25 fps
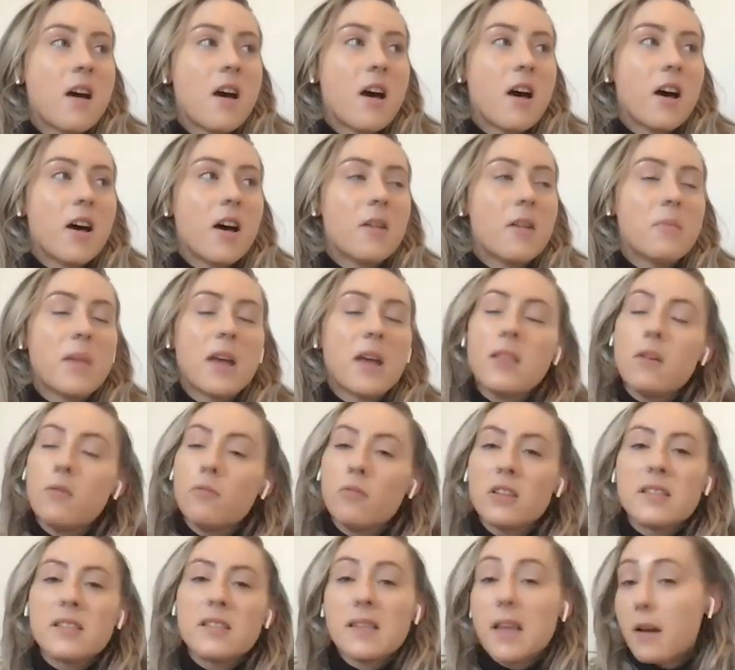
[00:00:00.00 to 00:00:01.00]
And then
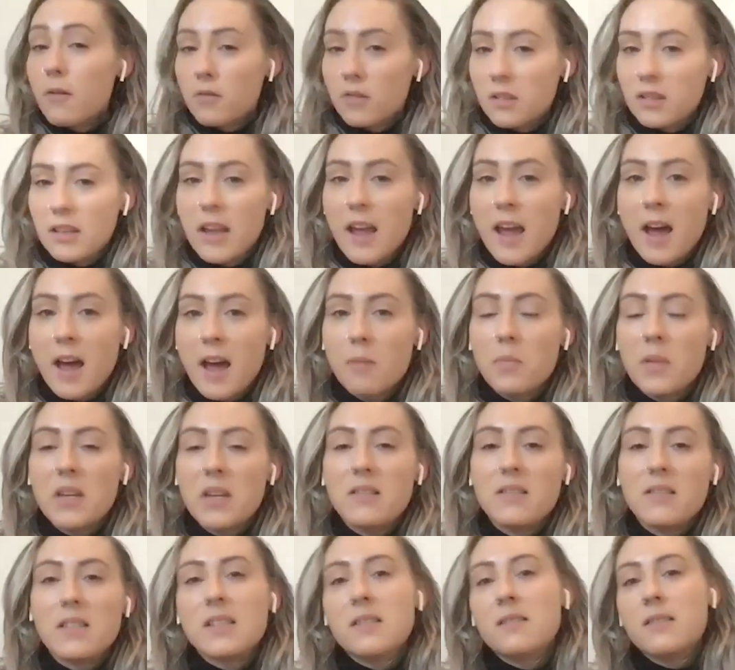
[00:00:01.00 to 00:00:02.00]
once that really
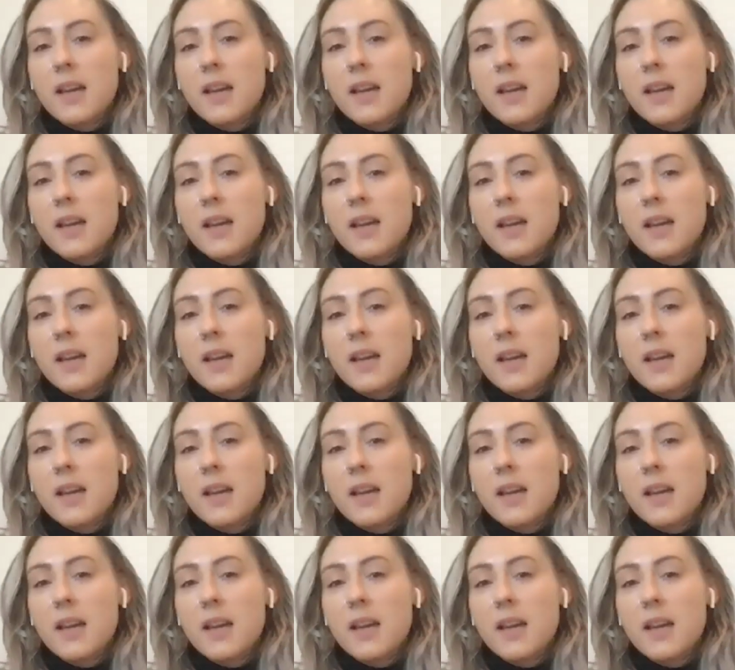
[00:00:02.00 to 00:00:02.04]
happened,